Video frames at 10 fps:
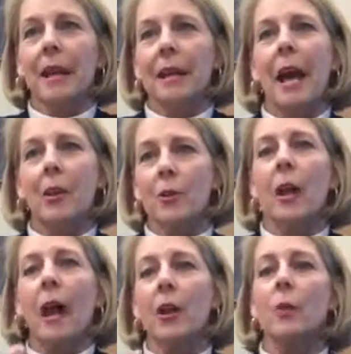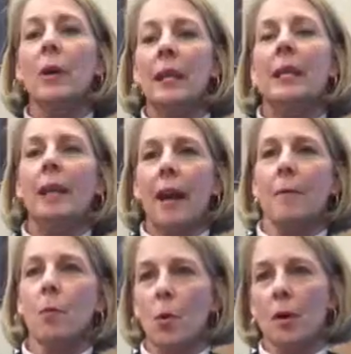and how do we then
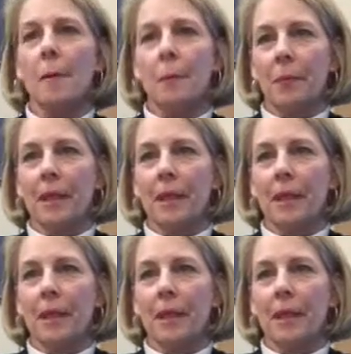have more